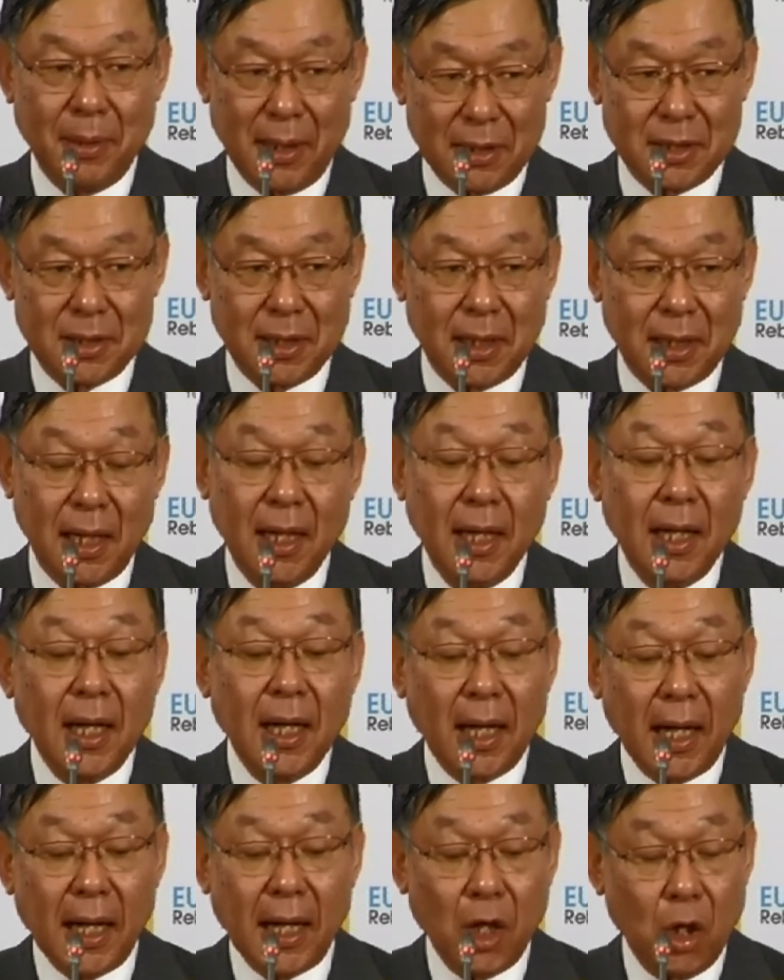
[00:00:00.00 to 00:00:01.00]
But
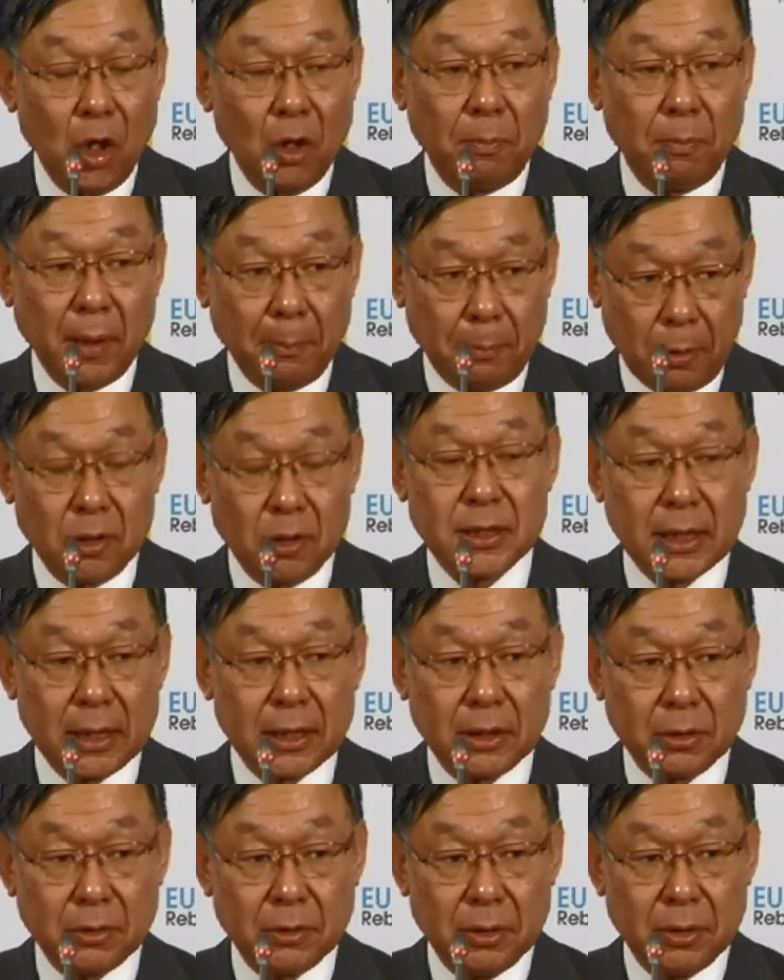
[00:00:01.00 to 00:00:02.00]
I hope a
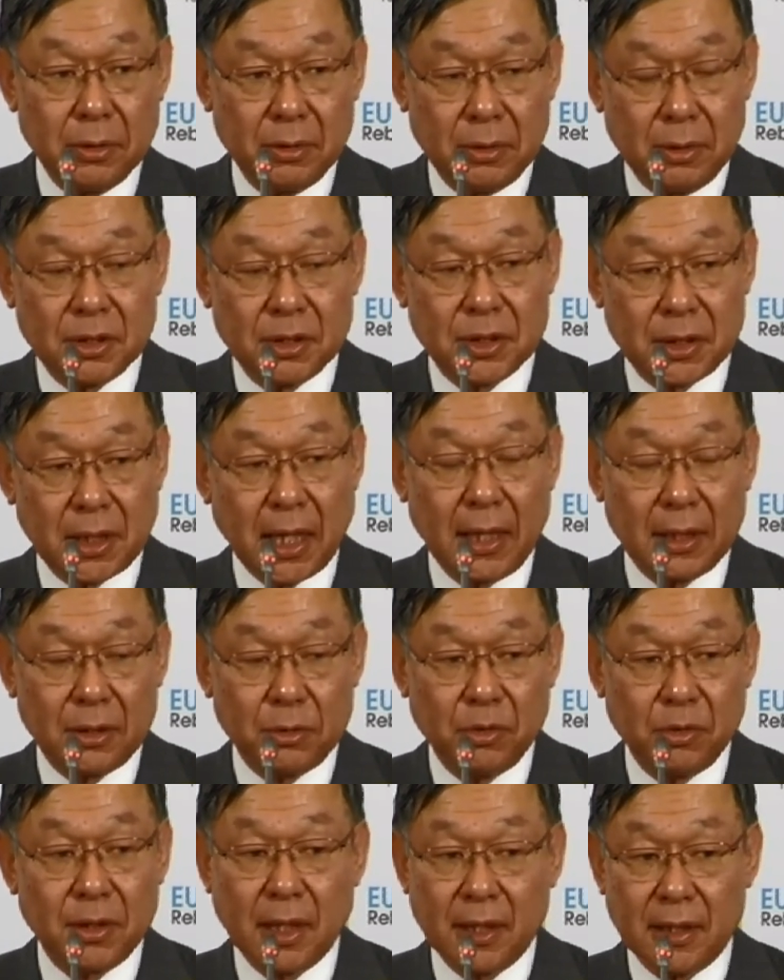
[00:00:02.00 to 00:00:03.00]
project would
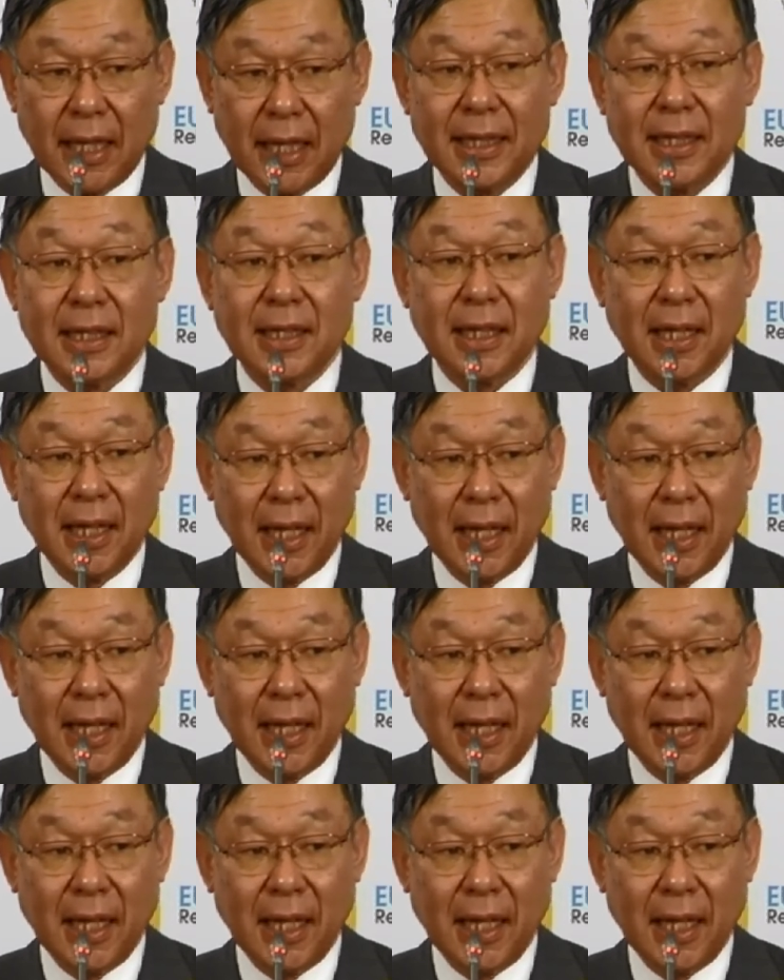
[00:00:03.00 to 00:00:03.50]
start without any delay.